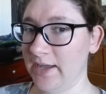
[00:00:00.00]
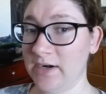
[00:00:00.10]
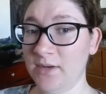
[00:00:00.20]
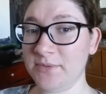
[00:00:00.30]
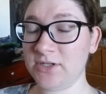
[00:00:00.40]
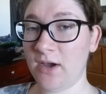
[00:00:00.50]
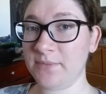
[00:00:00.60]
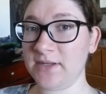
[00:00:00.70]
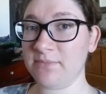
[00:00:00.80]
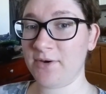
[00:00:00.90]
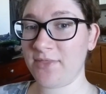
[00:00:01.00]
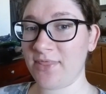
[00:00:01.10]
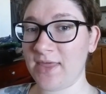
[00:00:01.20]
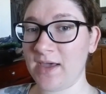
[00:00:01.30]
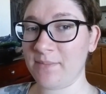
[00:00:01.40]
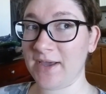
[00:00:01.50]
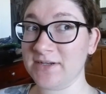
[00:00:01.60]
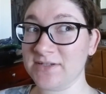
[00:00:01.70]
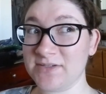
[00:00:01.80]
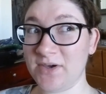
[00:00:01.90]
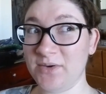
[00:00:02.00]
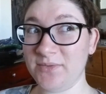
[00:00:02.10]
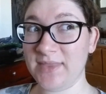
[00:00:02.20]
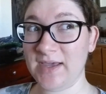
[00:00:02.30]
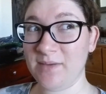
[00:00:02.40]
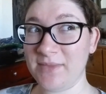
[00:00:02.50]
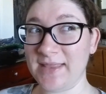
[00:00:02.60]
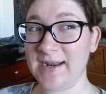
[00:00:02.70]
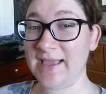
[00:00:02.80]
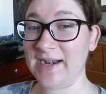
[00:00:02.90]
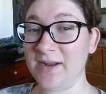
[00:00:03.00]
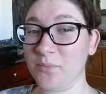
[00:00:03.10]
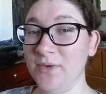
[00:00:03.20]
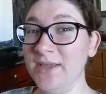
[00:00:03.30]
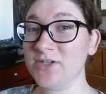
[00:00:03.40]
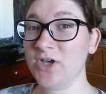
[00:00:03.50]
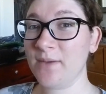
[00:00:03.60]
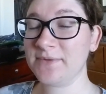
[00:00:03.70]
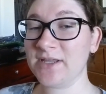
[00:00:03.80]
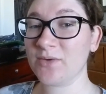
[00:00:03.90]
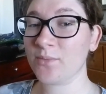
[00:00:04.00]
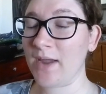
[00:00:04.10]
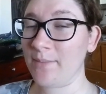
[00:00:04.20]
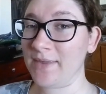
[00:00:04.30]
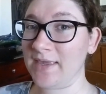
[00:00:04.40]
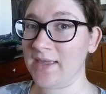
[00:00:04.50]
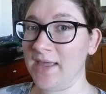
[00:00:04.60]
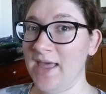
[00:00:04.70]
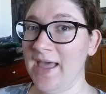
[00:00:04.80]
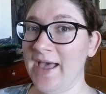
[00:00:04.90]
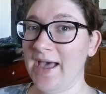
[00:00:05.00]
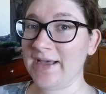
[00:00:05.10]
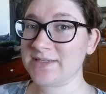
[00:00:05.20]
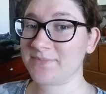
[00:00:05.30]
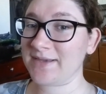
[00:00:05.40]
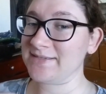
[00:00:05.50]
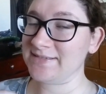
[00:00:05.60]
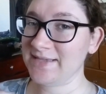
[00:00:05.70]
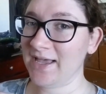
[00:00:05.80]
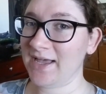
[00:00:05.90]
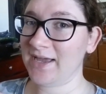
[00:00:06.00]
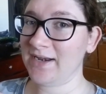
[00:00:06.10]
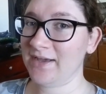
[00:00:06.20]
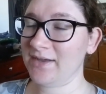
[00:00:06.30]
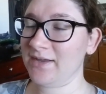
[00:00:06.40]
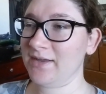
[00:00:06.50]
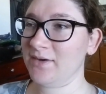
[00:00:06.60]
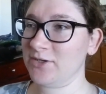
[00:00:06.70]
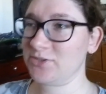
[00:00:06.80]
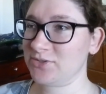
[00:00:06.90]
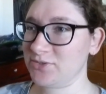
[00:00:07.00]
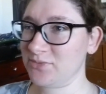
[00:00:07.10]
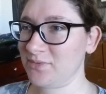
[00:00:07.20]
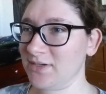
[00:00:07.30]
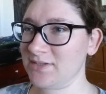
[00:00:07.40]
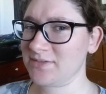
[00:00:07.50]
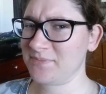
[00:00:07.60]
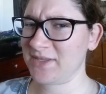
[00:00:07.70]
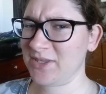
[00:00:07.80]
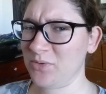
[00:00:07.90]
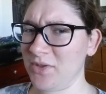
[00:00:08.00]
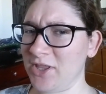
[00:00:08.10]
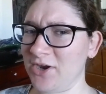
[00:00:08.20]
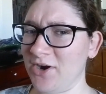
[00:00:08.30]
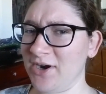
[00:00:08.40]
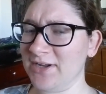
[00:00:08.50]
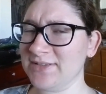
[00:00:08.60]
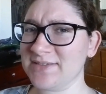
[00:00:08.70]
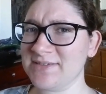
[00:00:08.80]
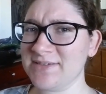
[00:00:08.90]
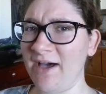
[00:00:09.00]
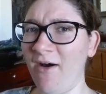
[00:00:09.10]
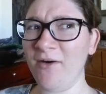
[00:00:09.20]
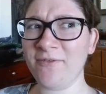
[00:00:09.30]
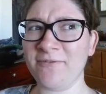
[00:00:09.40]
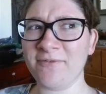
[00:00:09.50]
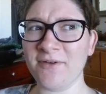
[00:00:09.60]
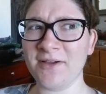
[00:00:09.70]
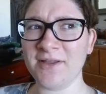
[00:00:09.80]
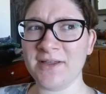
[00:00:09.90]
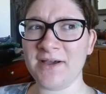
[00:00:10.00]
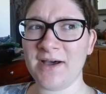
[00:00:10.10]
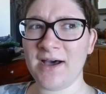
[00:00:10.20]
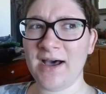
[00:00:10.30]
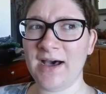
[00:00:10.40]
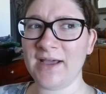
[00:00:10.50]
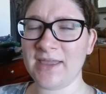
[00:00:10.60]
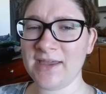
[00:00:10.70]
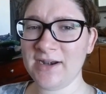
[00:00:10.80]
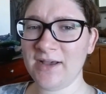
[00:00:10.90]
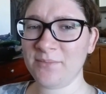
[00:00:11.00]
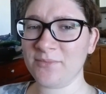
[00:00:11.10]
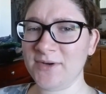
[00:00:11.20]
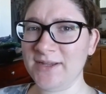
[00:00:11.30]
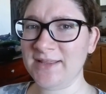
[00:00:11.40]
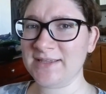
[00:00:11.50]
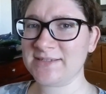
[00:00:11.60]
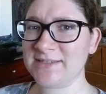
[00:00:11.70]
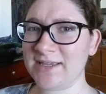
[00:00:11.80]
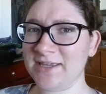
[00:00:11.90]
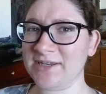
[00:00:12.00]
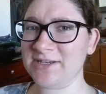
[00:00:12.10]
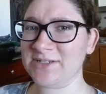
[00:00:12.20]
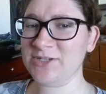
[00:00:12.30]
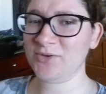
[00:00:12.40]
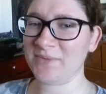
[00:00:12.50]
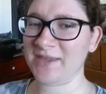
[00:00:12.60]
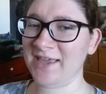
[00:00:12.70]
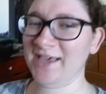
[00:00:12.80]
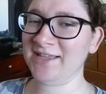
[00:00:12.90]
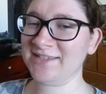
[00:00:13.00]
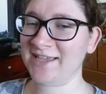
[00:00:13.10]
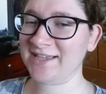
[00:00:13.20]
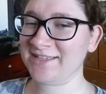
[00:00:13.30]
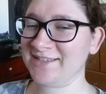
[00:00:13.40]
ended up adopting both of them. I disowned them, and then I ended up readopting Remy as my son, which was peculiar in itself. He ended up really sticking to me, like...